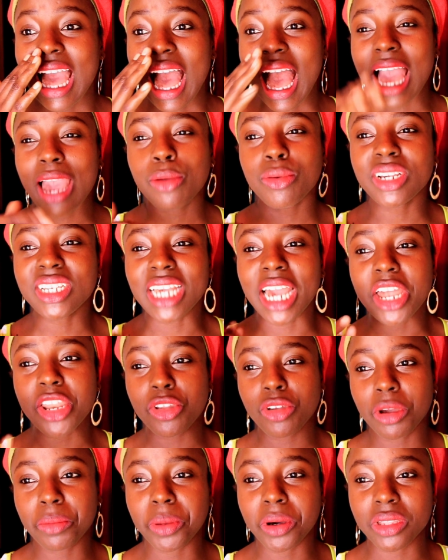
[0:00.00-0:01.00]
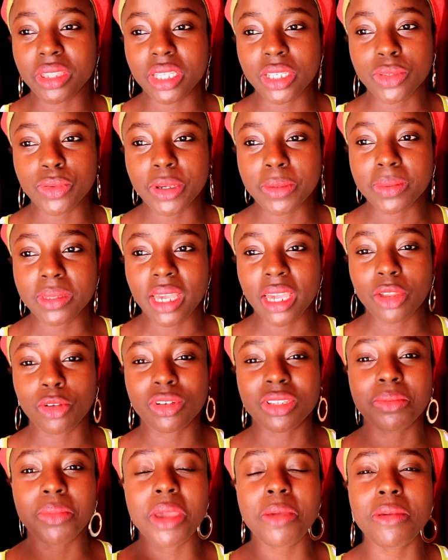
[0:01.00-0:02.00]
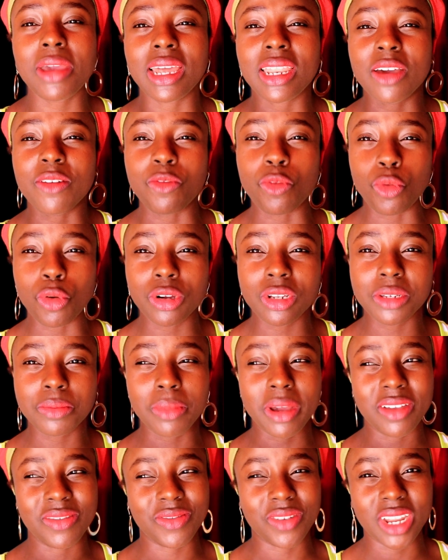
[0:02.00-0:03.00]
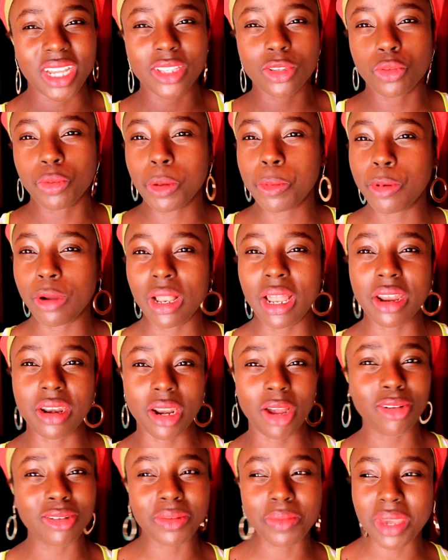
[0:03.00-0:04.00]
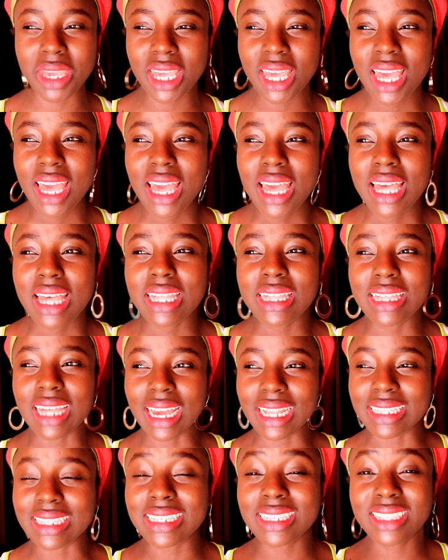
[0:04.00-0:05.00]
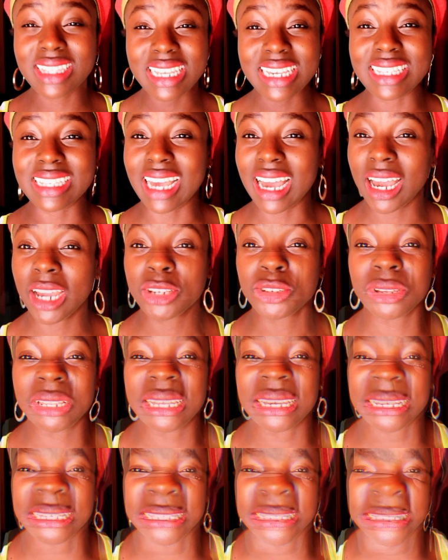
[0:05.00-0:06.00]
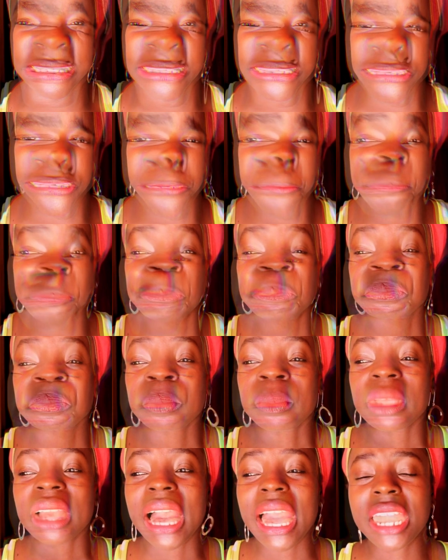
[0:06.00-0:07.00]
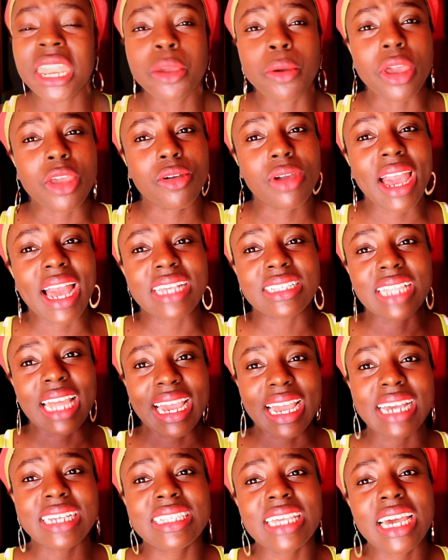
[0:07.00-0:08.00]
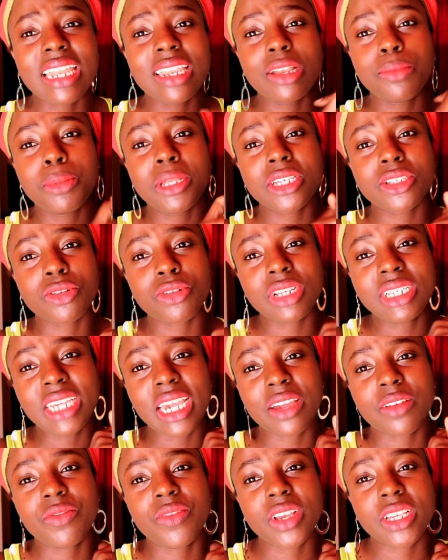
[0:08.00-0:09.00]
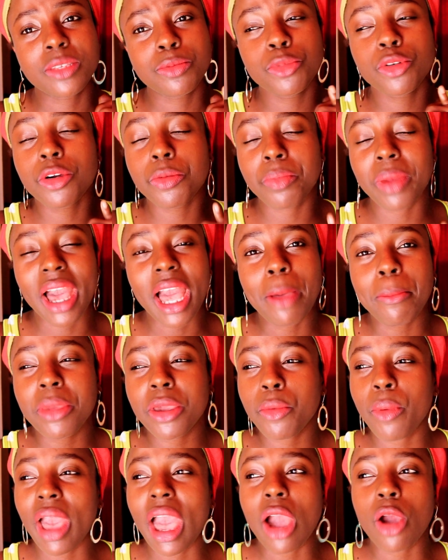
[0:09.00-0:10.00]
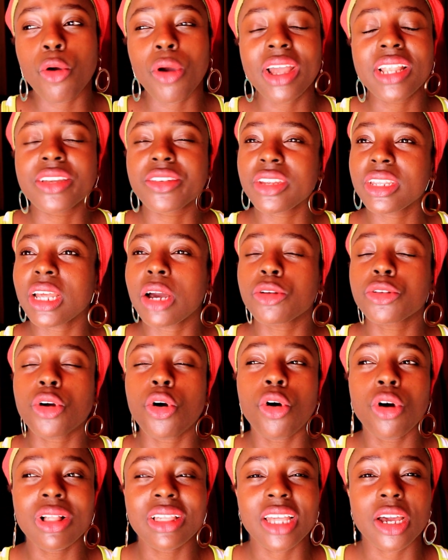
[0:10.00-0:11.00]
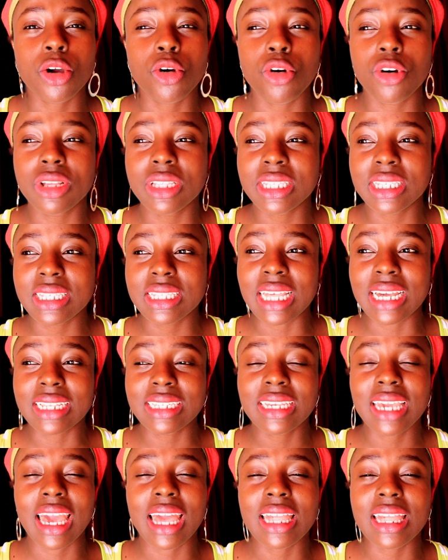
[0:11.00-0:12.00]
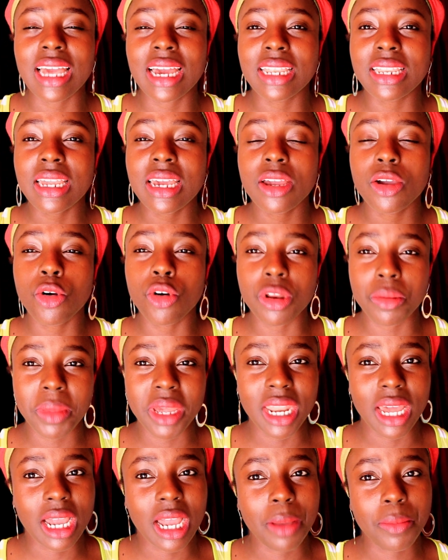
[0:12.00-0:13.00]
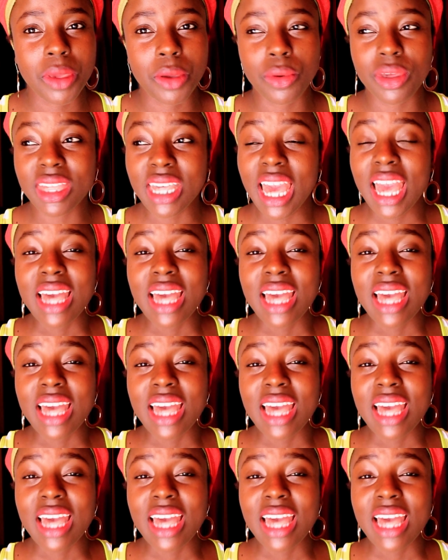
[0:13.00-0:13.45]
I wish I knew about this website because maybe I'd have warned my friends or people around me that these things actually exist anyway you guys like i said please go check facebook buyer beware go and read out all the cons that kenyan con men are coming with